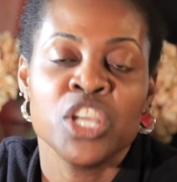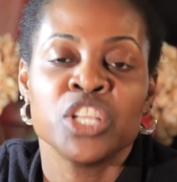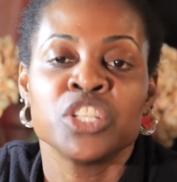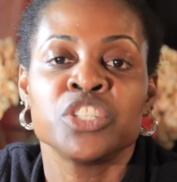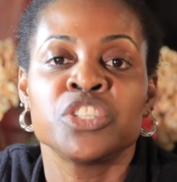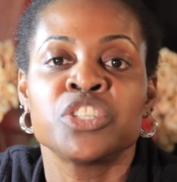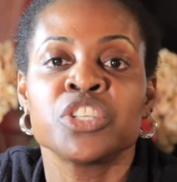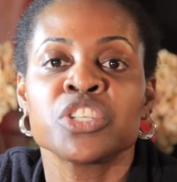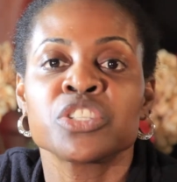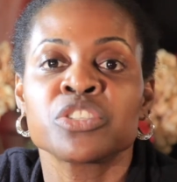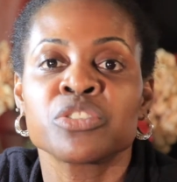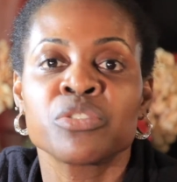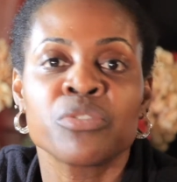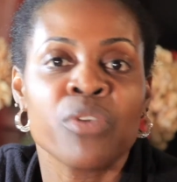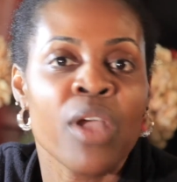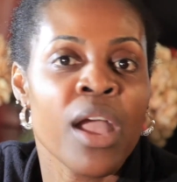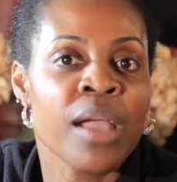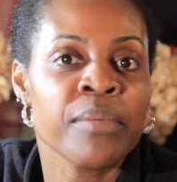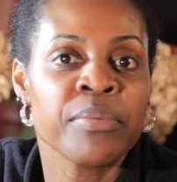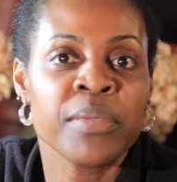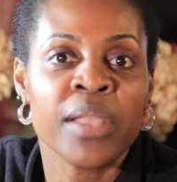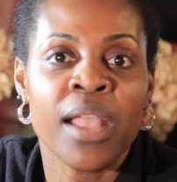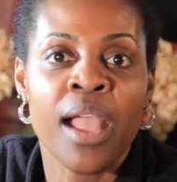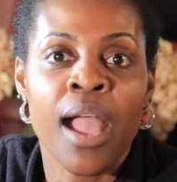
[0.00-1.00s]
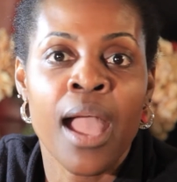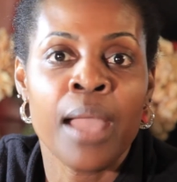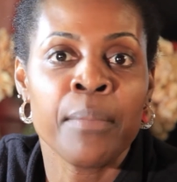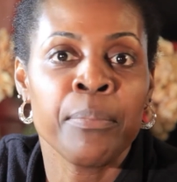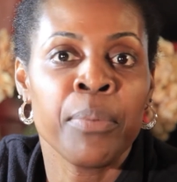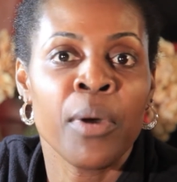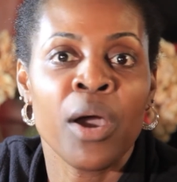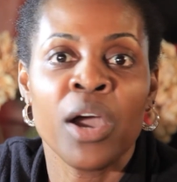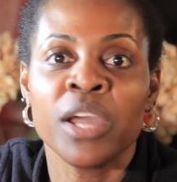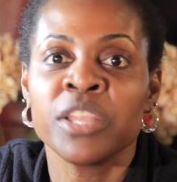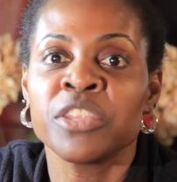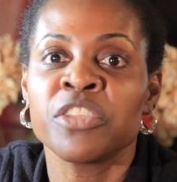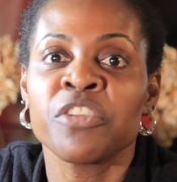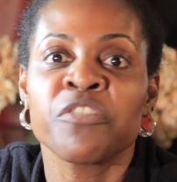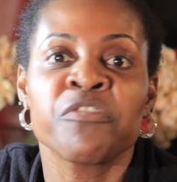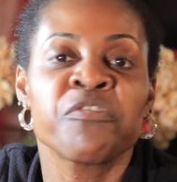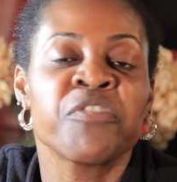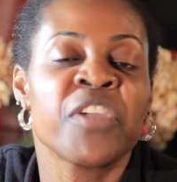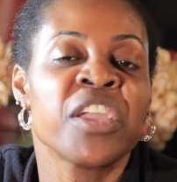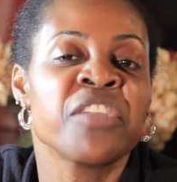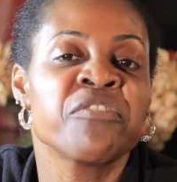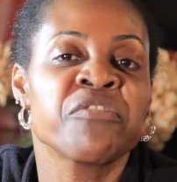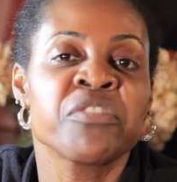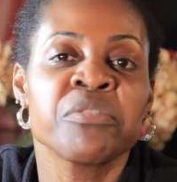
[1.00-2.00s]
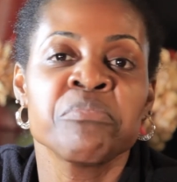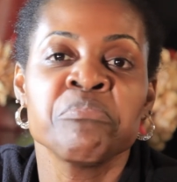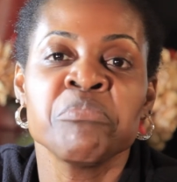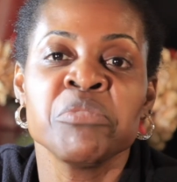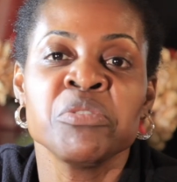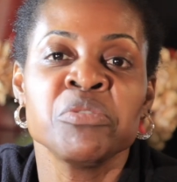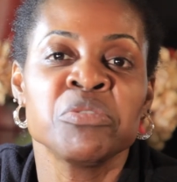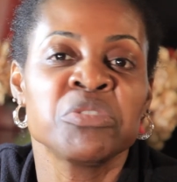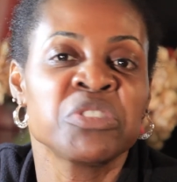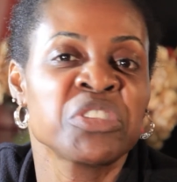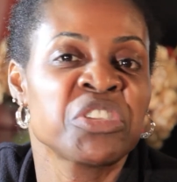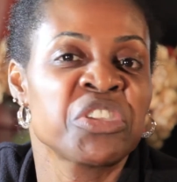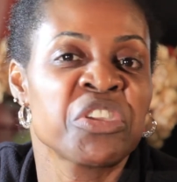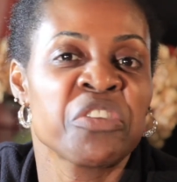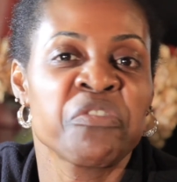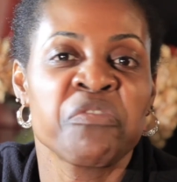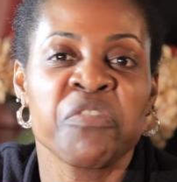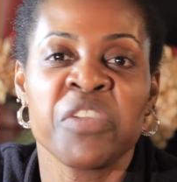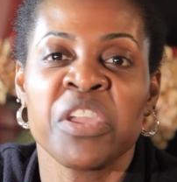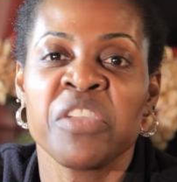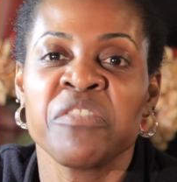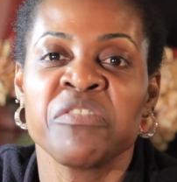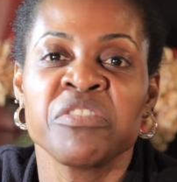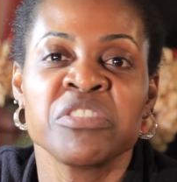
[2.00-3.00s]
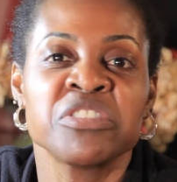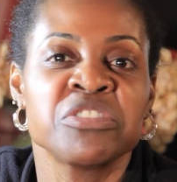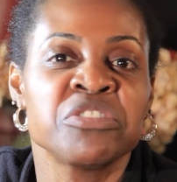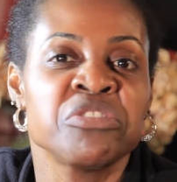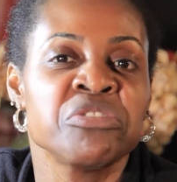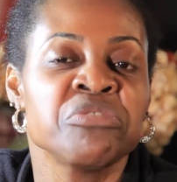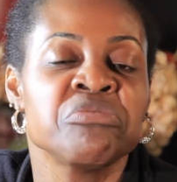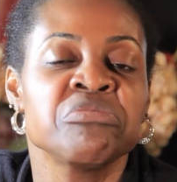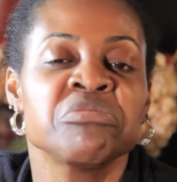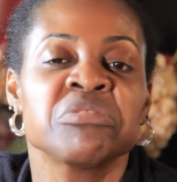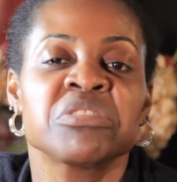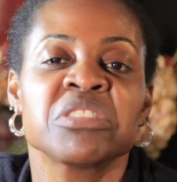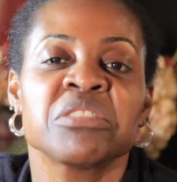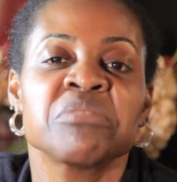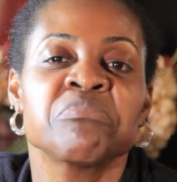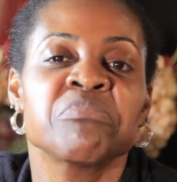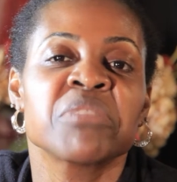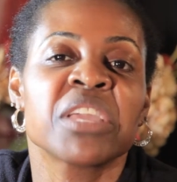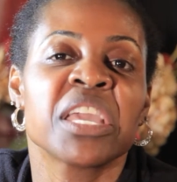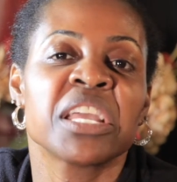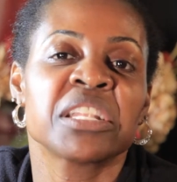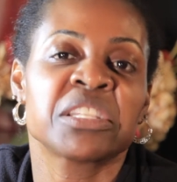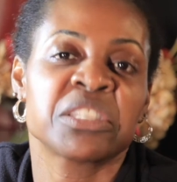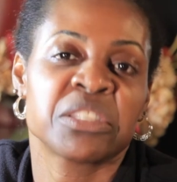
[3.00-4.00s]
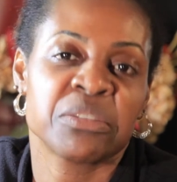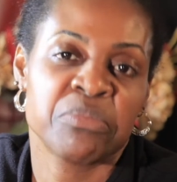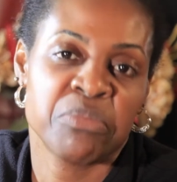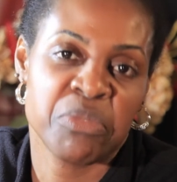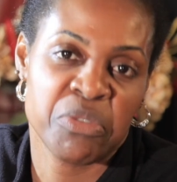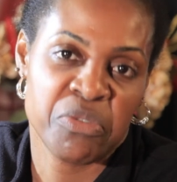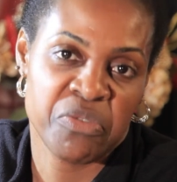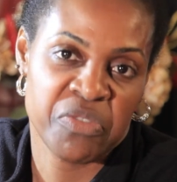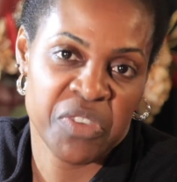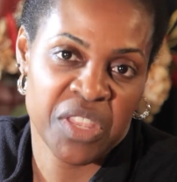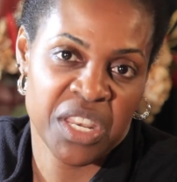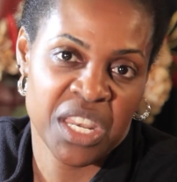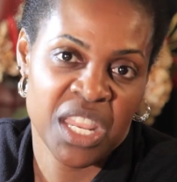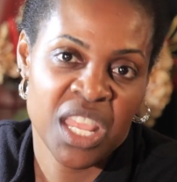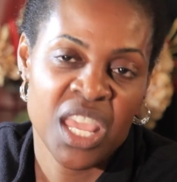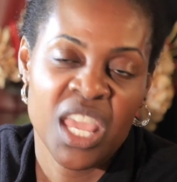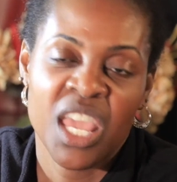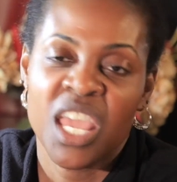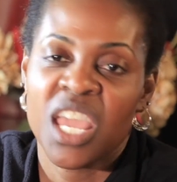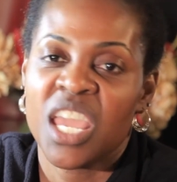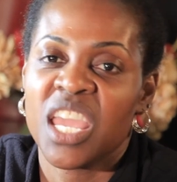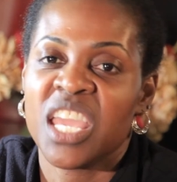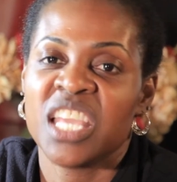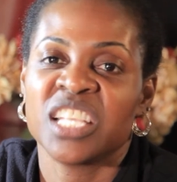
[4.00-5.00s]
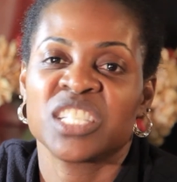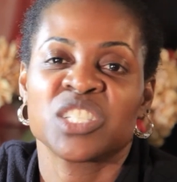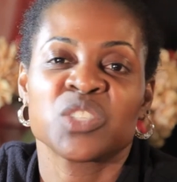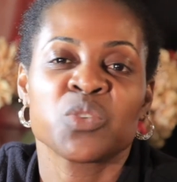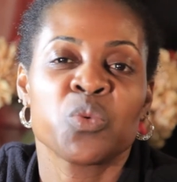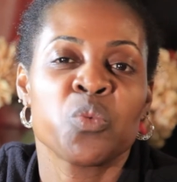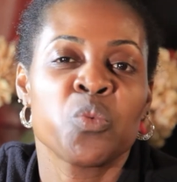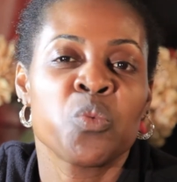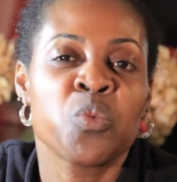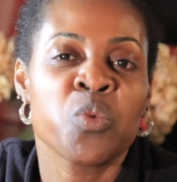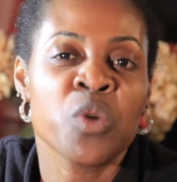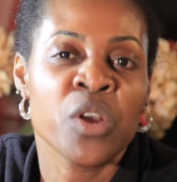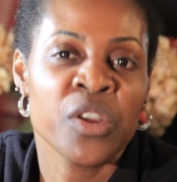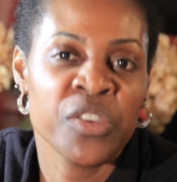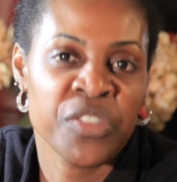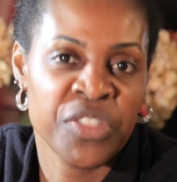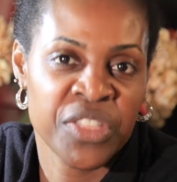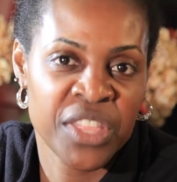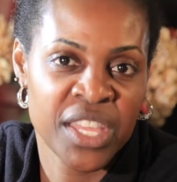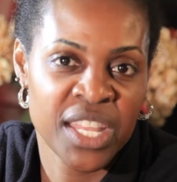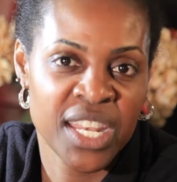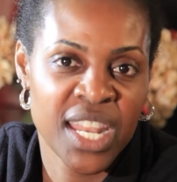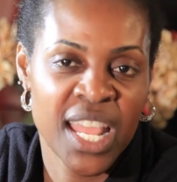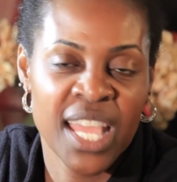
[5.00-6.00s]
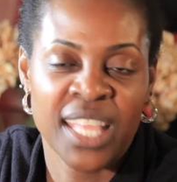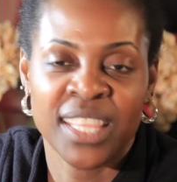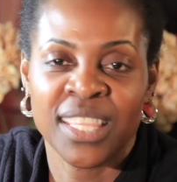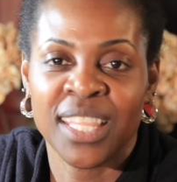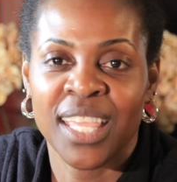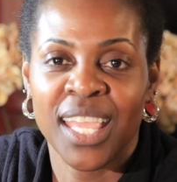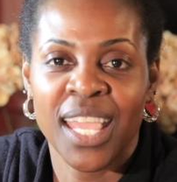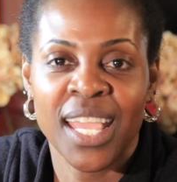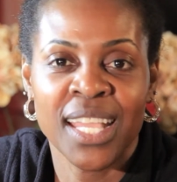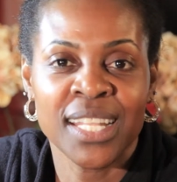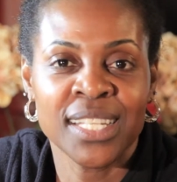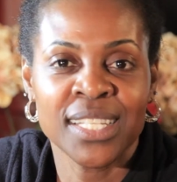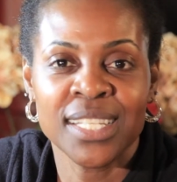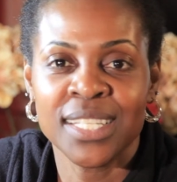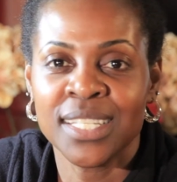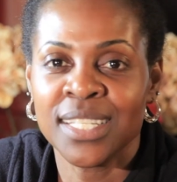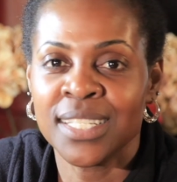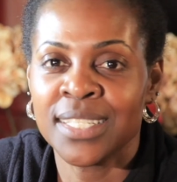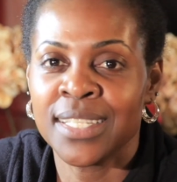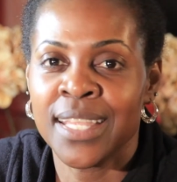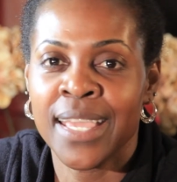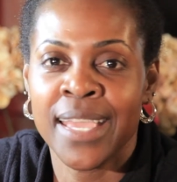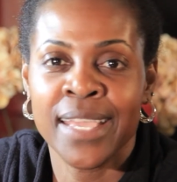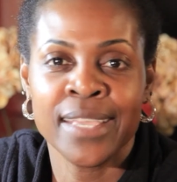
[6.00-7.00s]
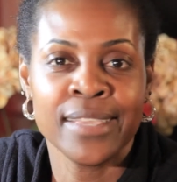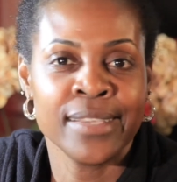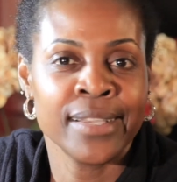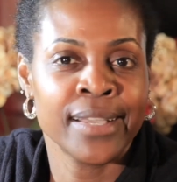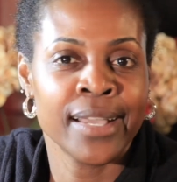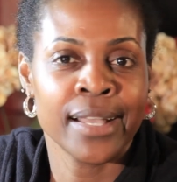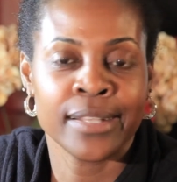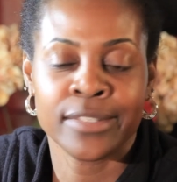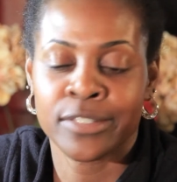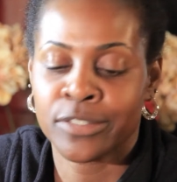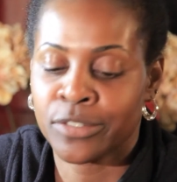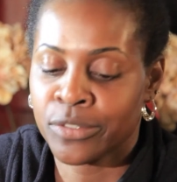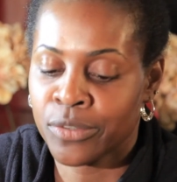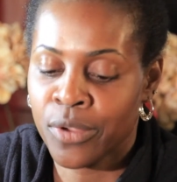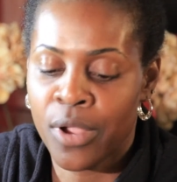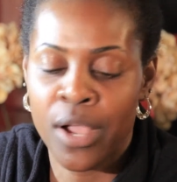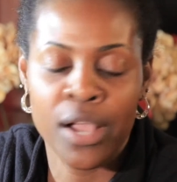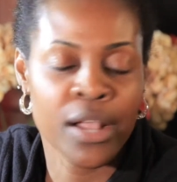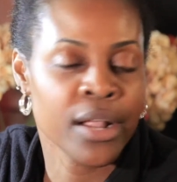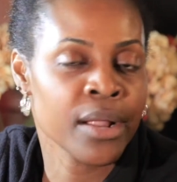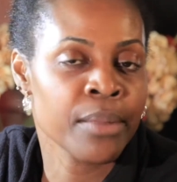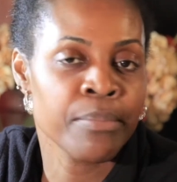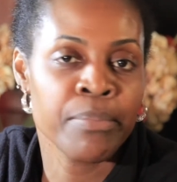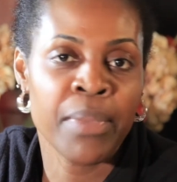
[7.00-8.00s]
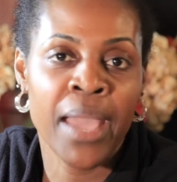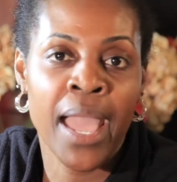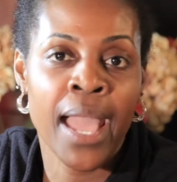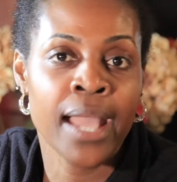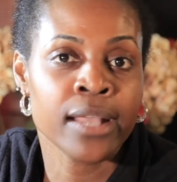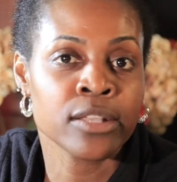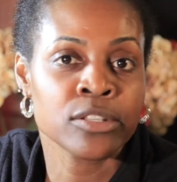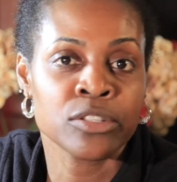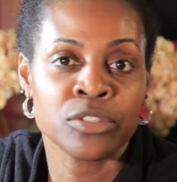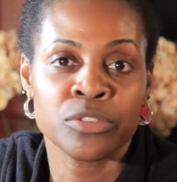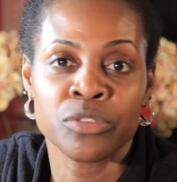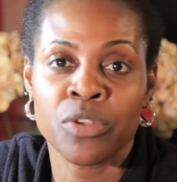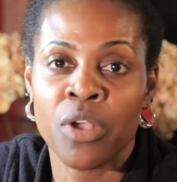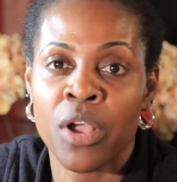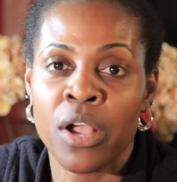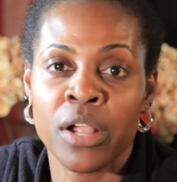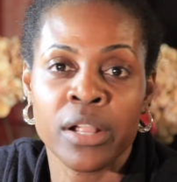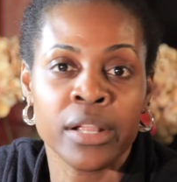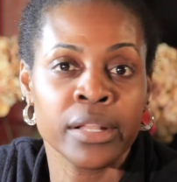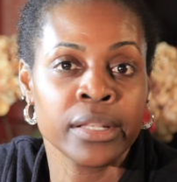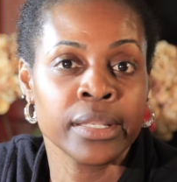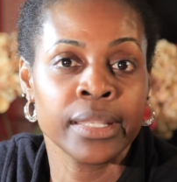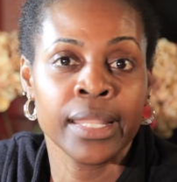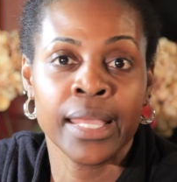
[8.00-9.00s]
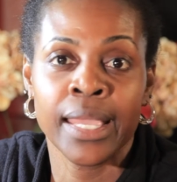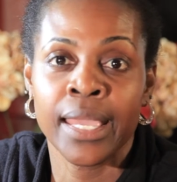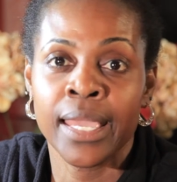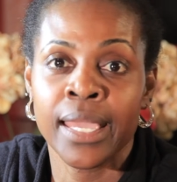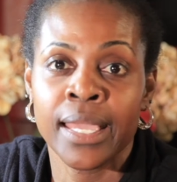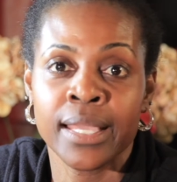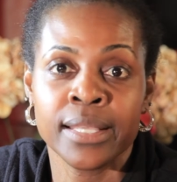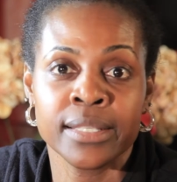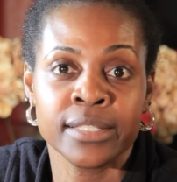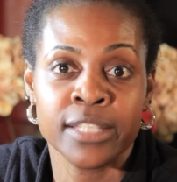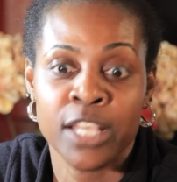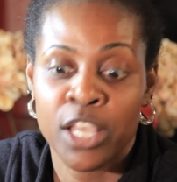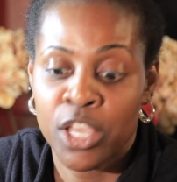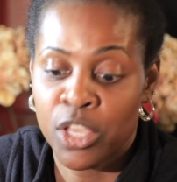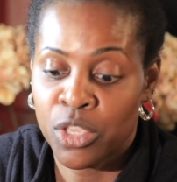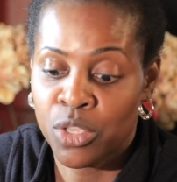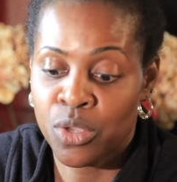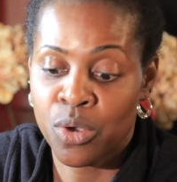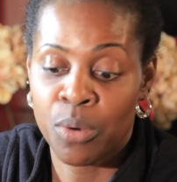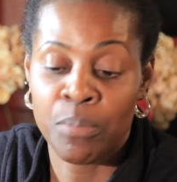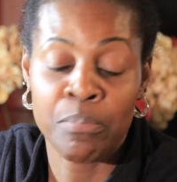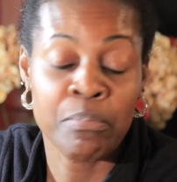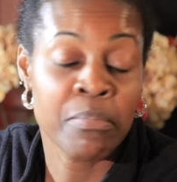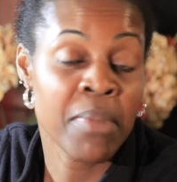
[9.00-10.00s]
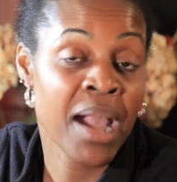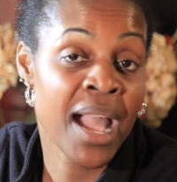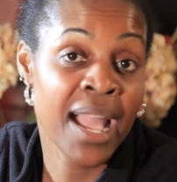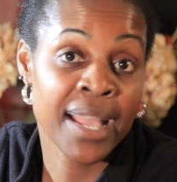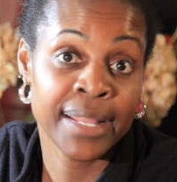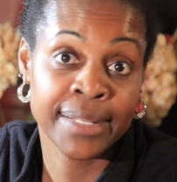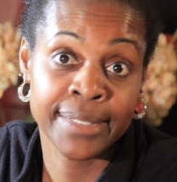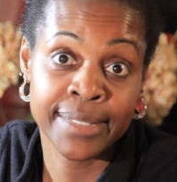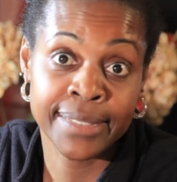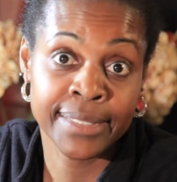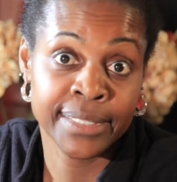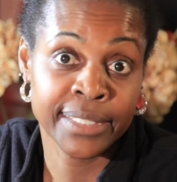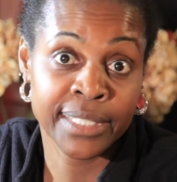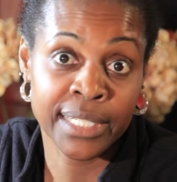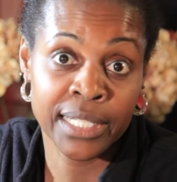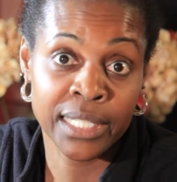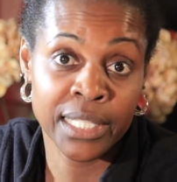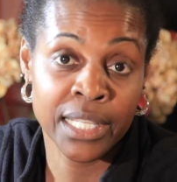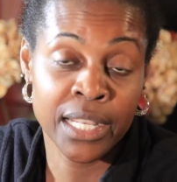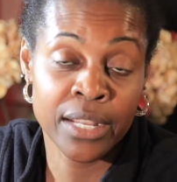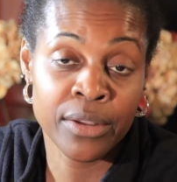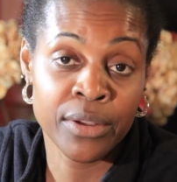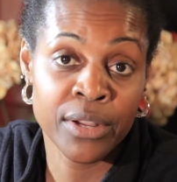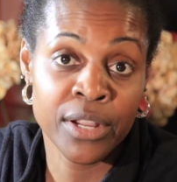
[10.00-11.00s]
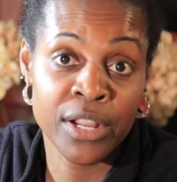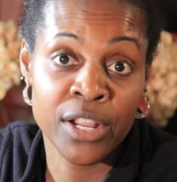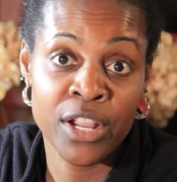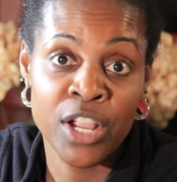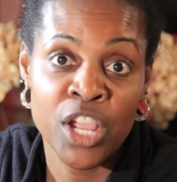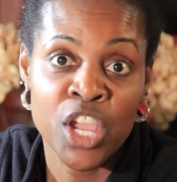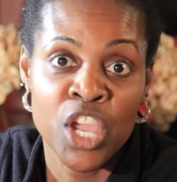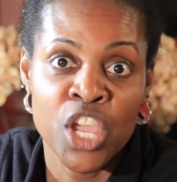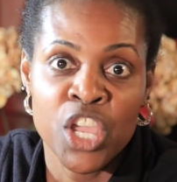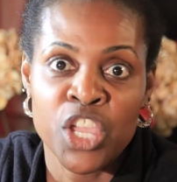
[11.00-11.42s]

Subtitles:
Just grab your iPod, your favorite music, your favorite tunes, and get to moving. It's worth it. At the end of the day, you got stronger back, stronger legs. Your mind is clearer.